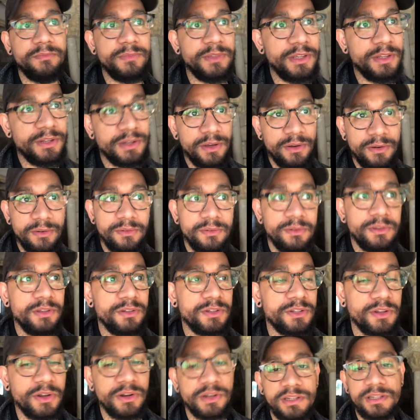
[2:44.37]
You know, you
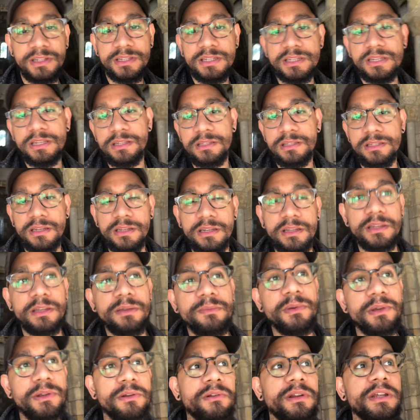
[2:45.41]
started to see a ton of
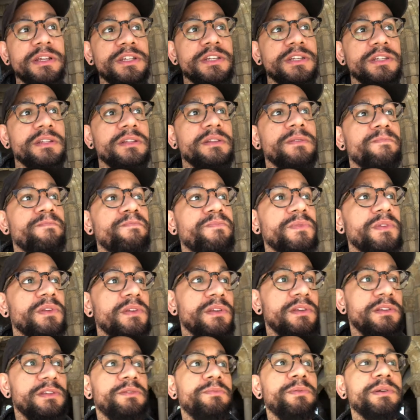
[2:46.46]
immigration,
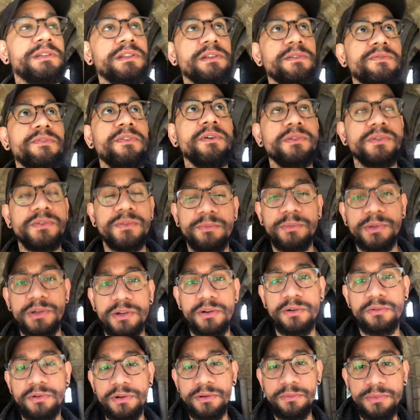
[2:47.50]
especially folks from the
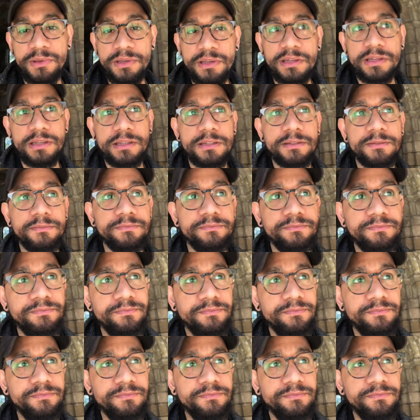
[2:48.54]
Caribbean.